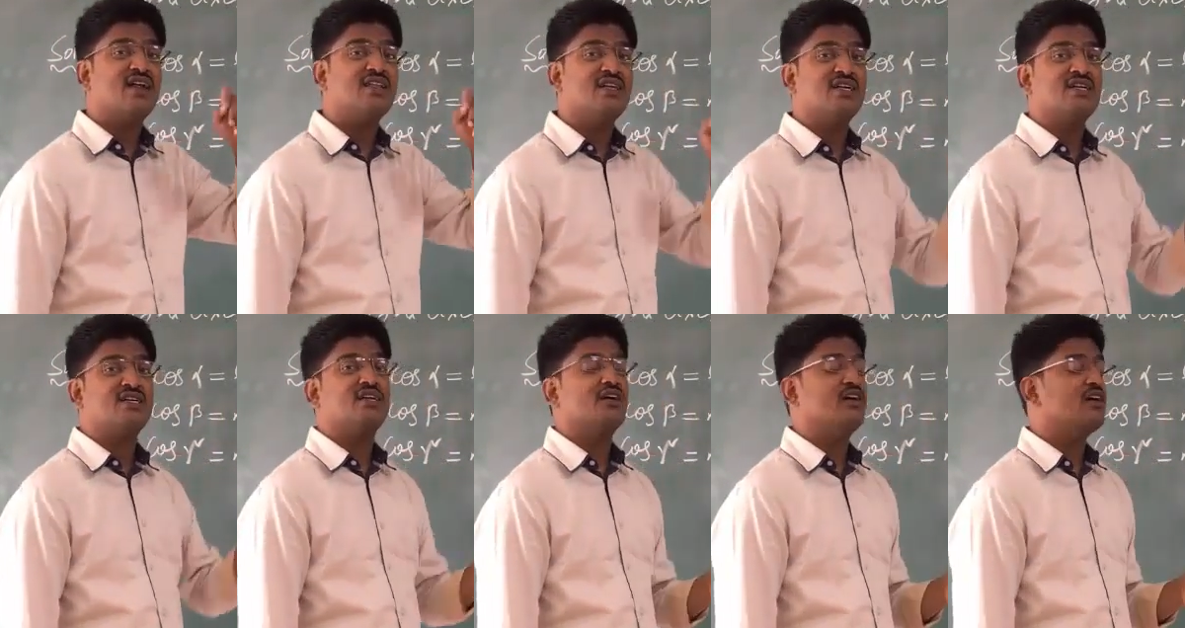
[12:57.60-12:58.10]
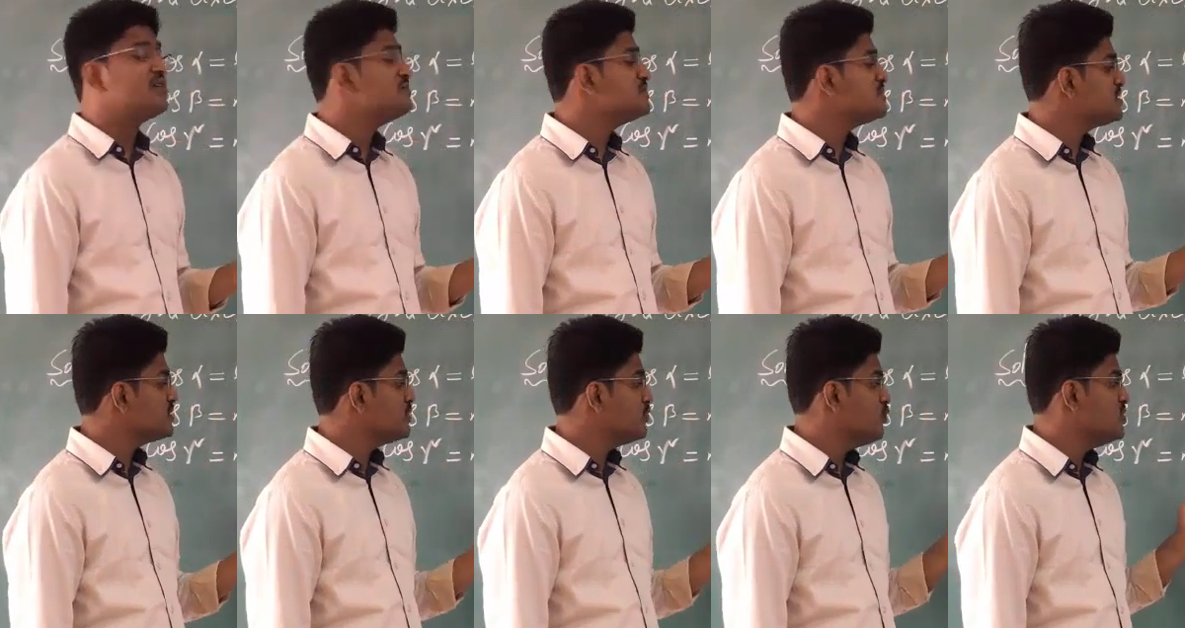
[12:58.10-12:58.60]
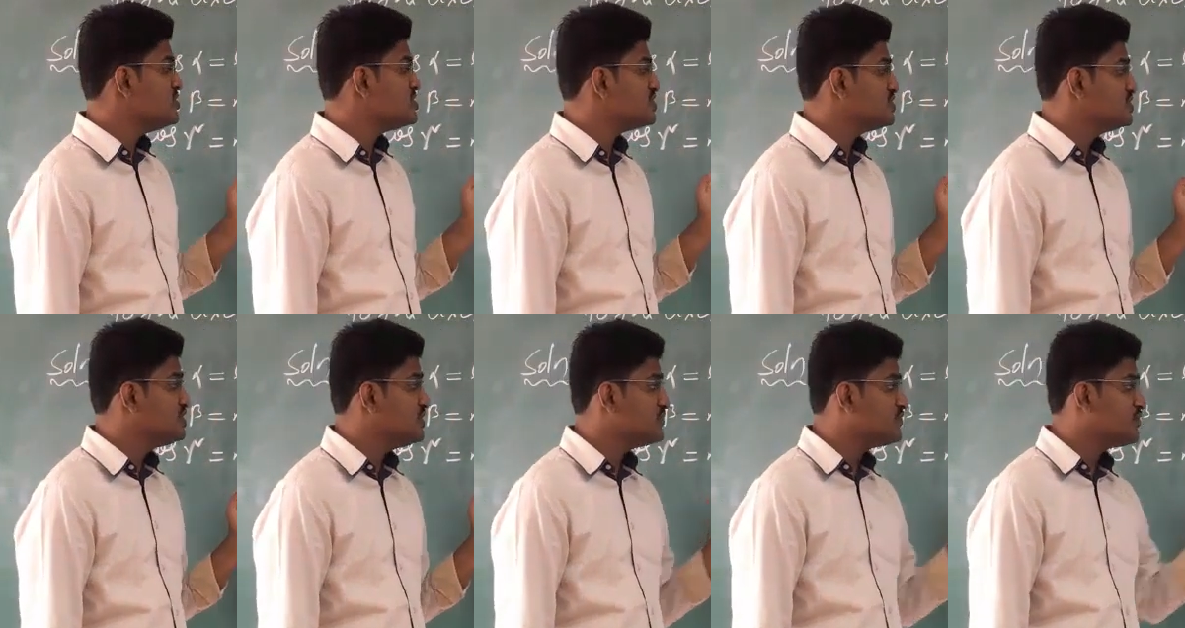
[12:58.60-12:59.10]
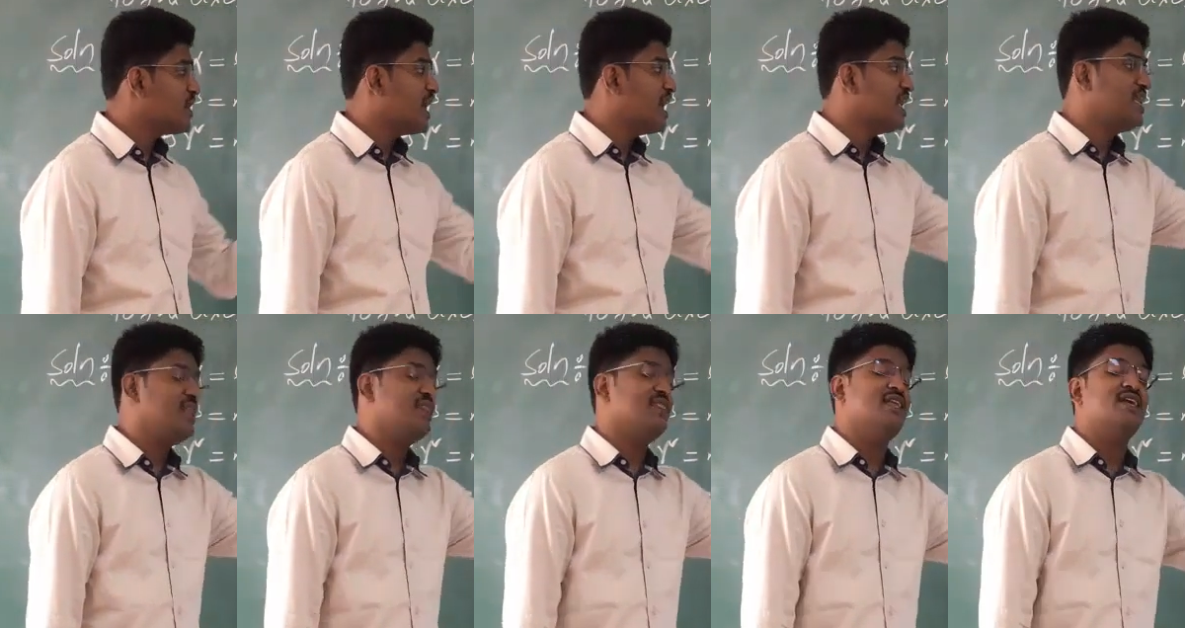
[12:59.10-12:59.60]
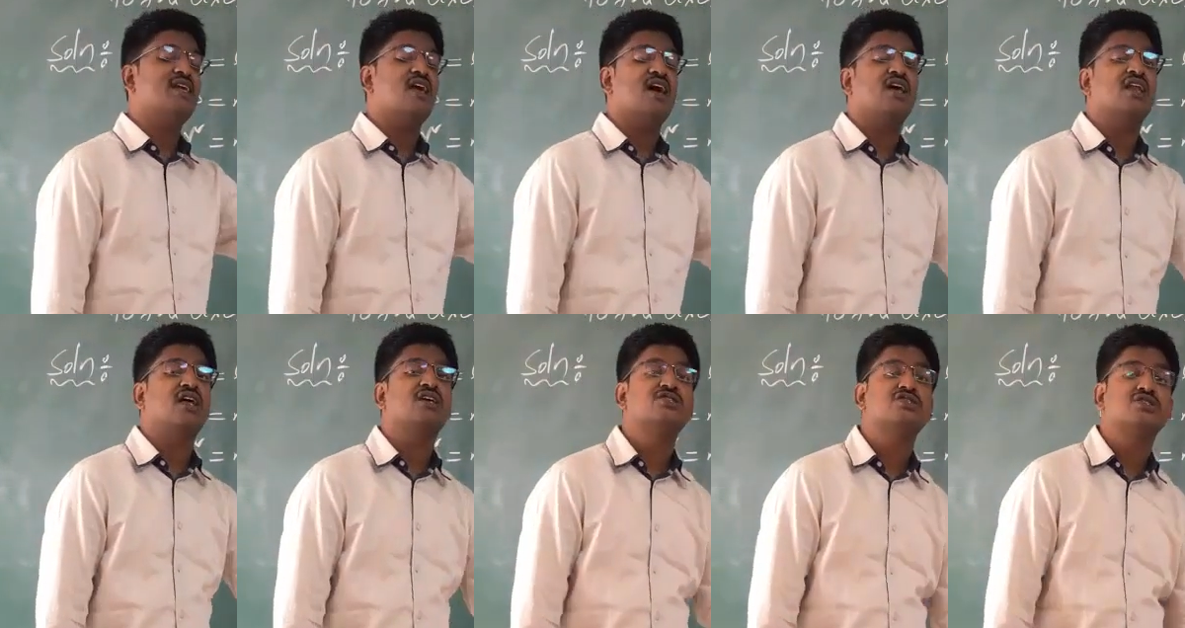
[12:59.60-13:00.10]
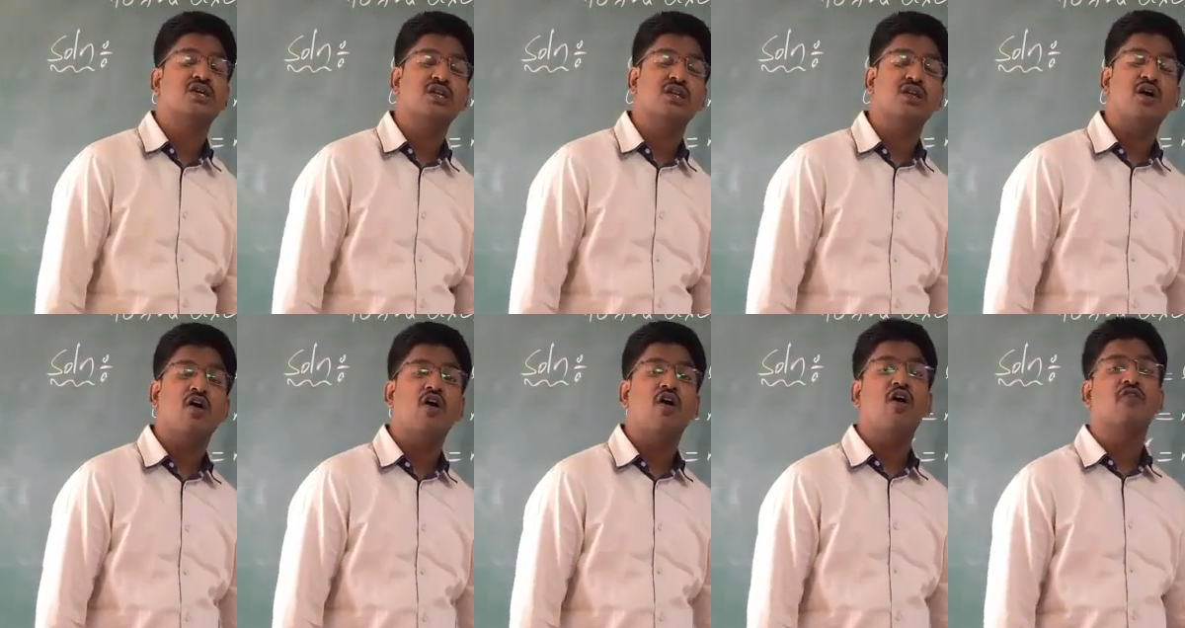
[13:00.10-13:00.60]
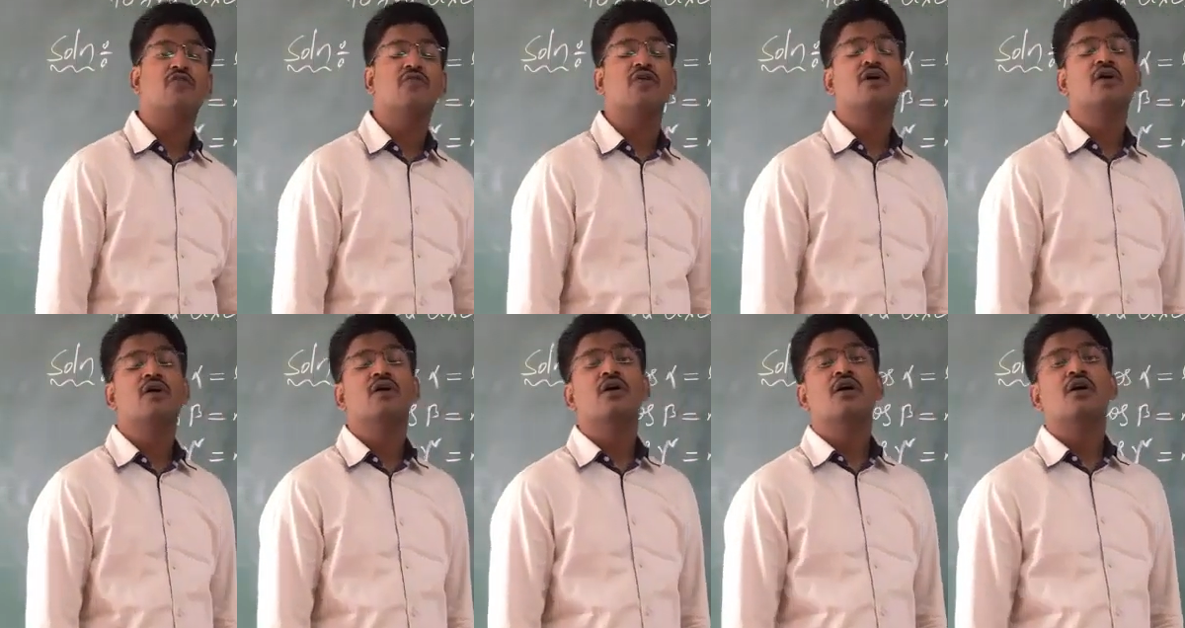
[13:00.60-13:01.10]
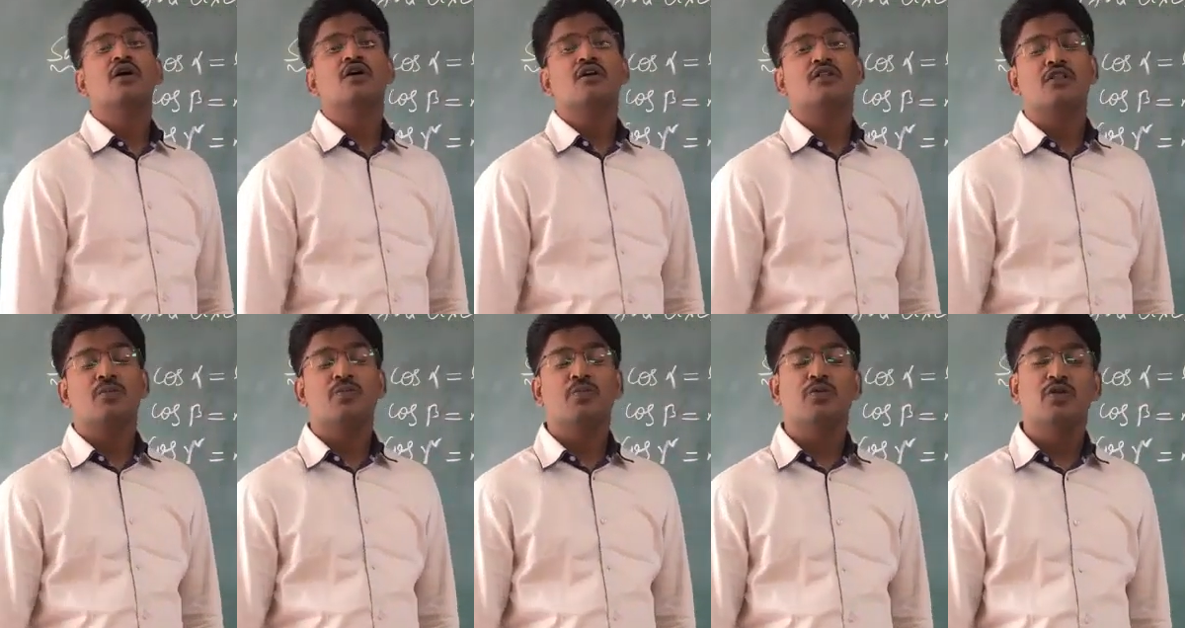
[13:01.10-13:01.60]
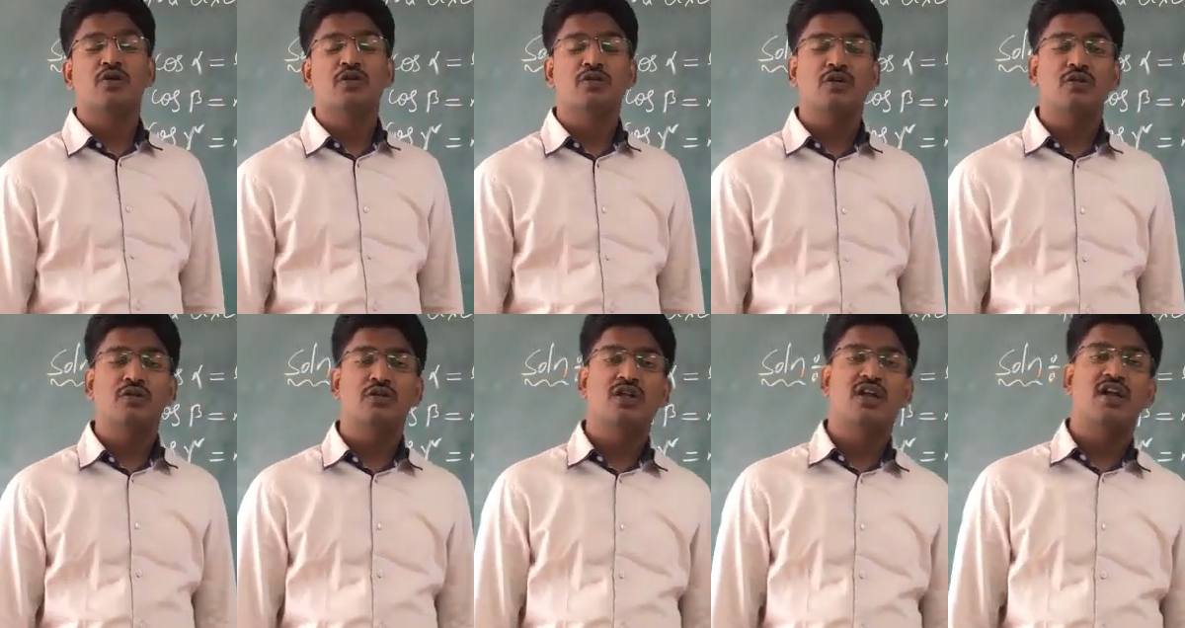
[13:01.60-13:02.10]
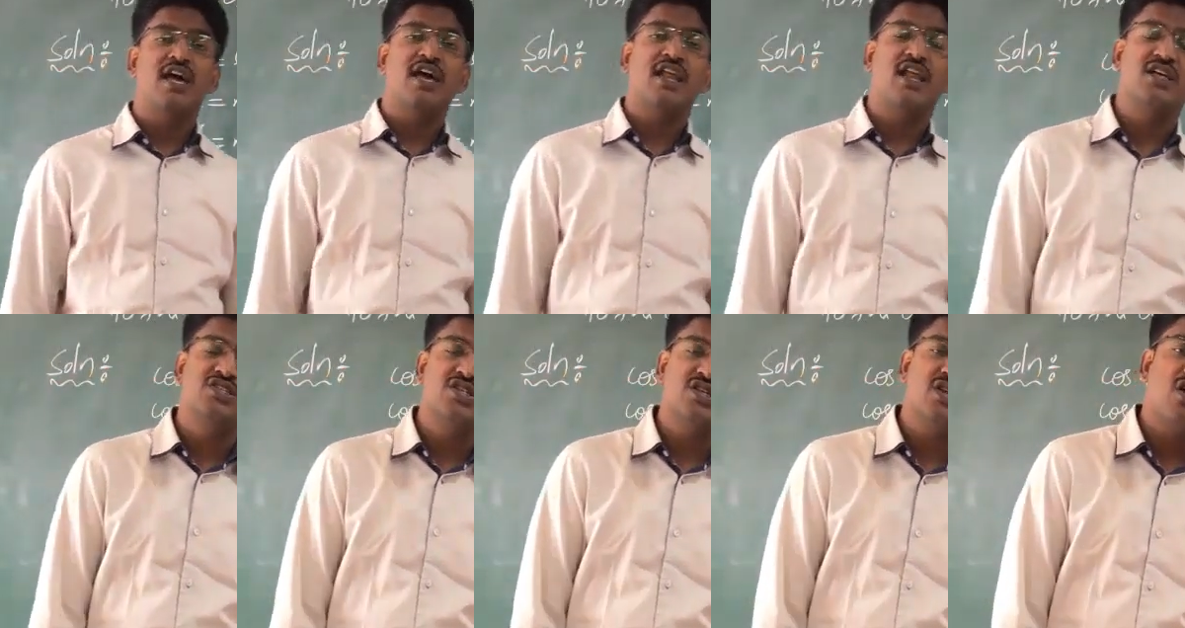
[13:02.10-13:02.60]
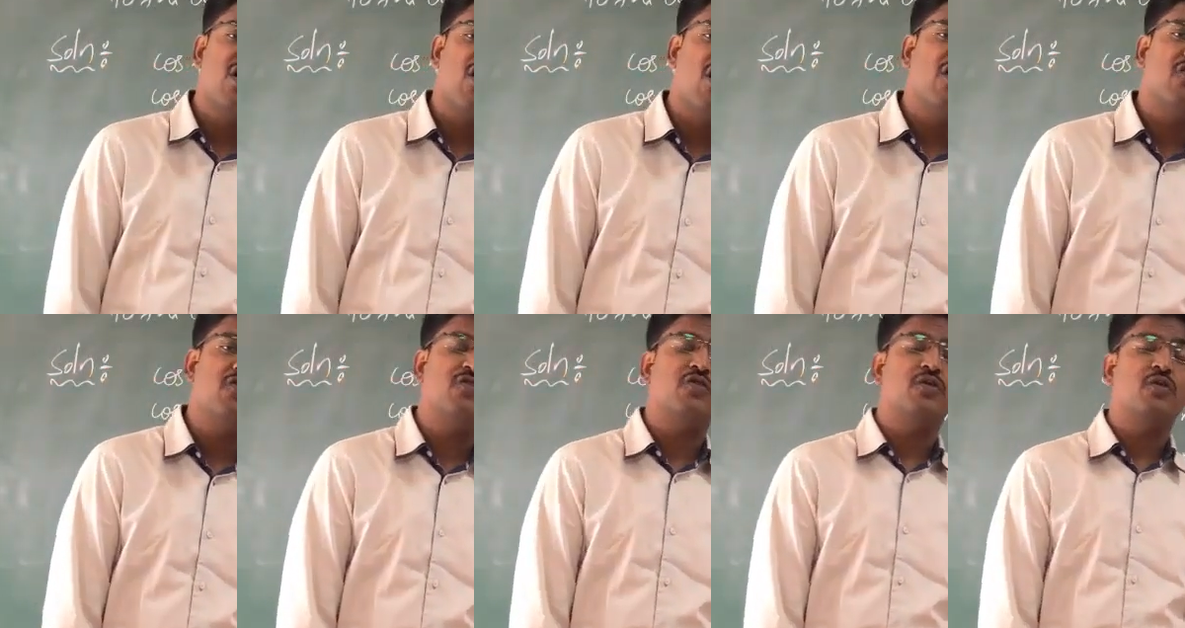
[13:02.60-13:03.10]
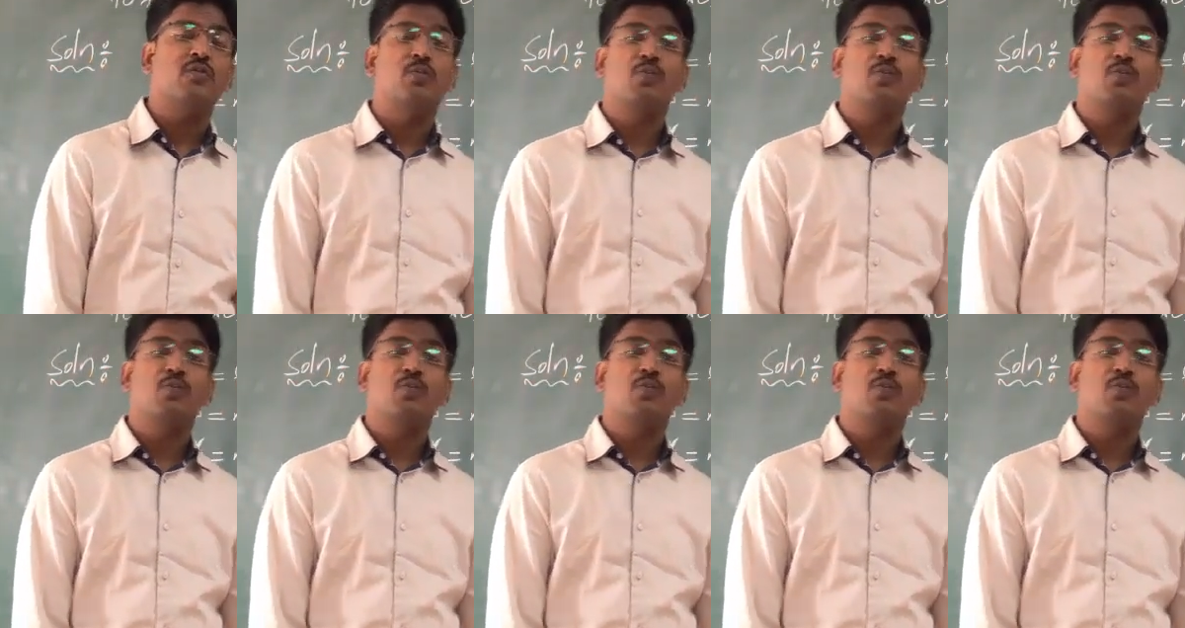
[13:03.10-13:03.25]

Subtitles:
the terms which define the direction of the direction of